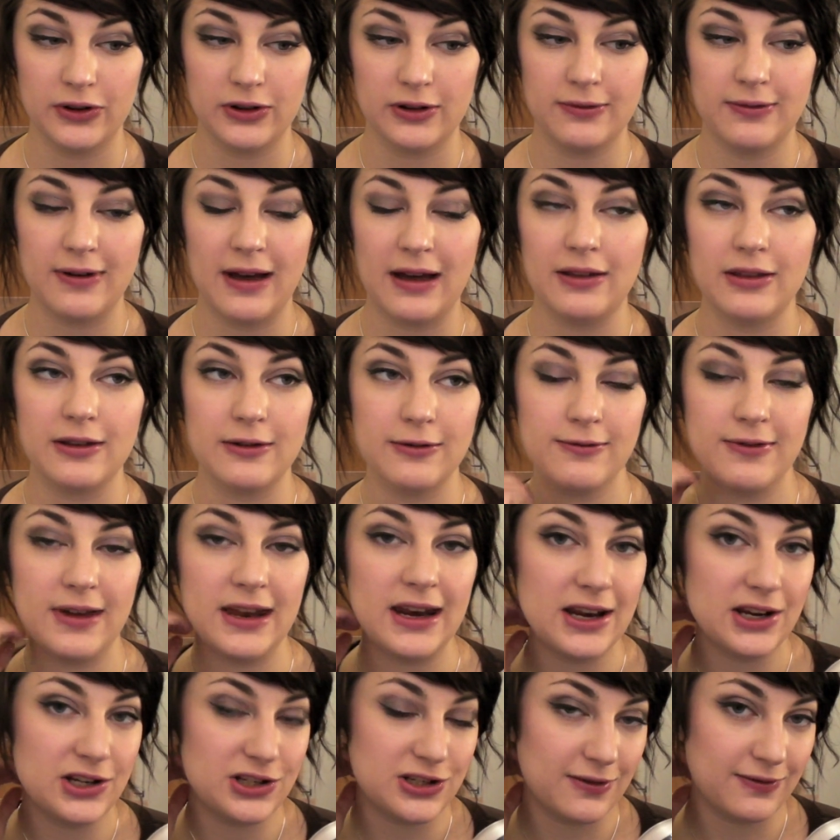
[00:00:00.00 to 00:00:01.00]
The
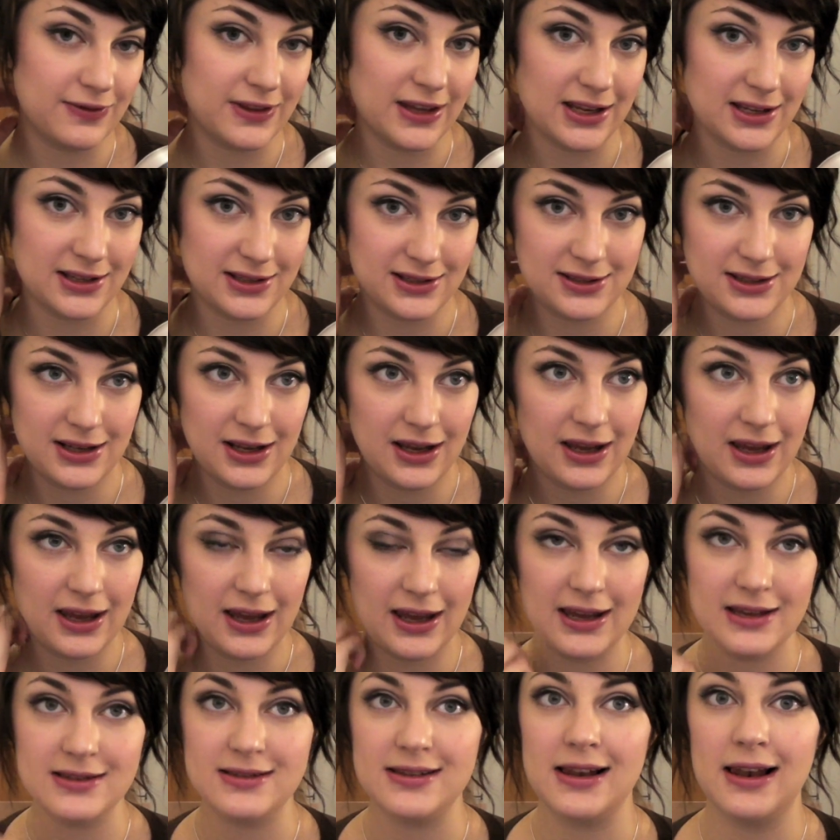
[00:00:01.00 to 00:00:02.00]
finish of this
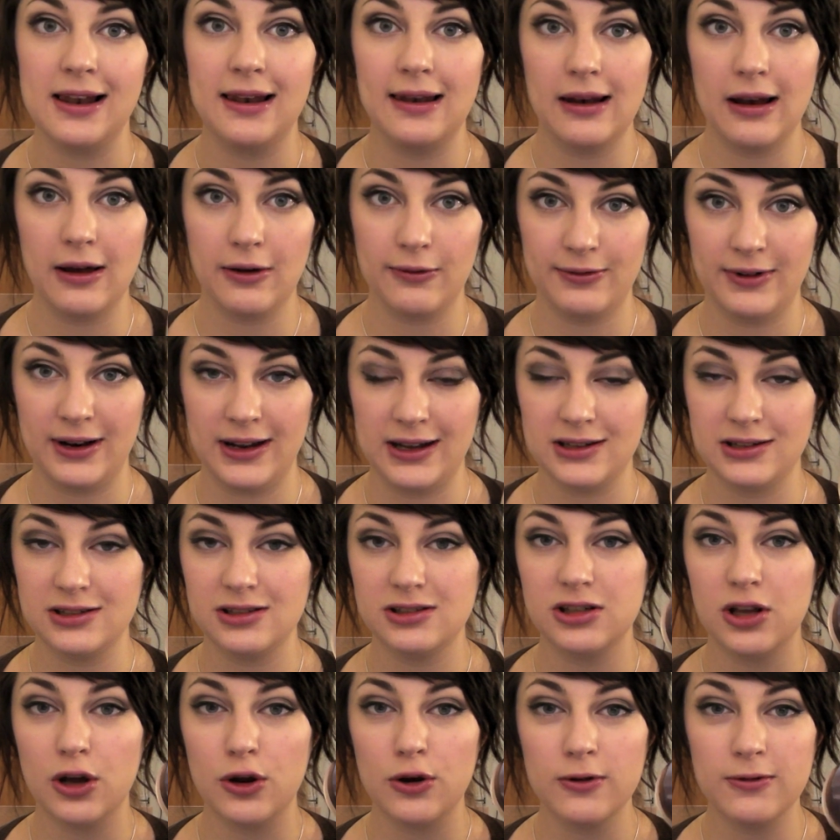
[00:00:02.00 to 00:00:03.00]
is lovely,
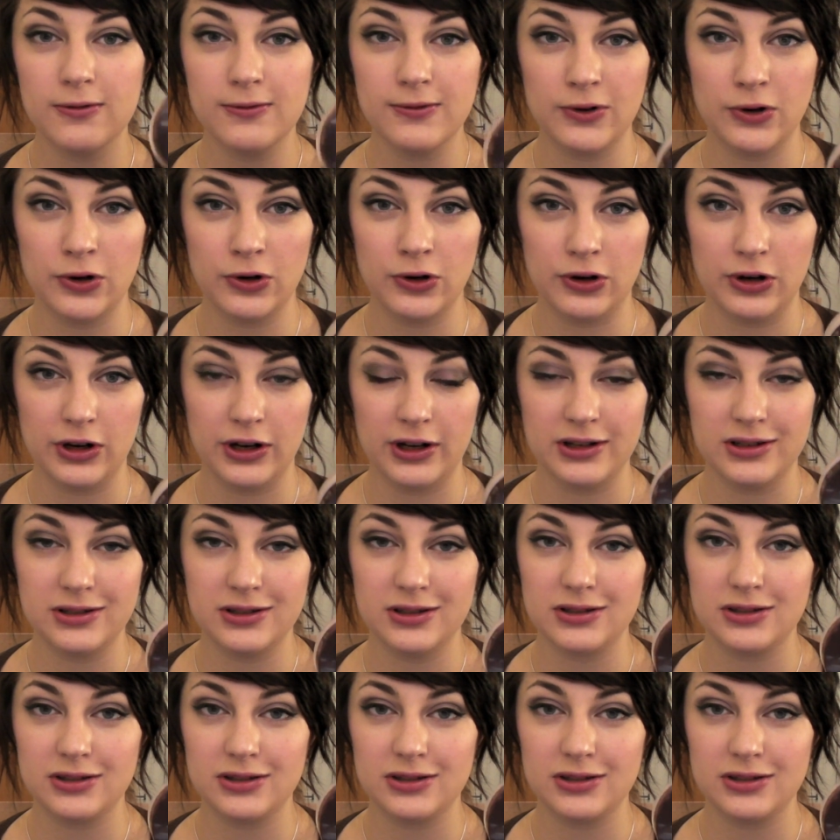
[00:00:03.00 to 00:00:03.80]
so flawless,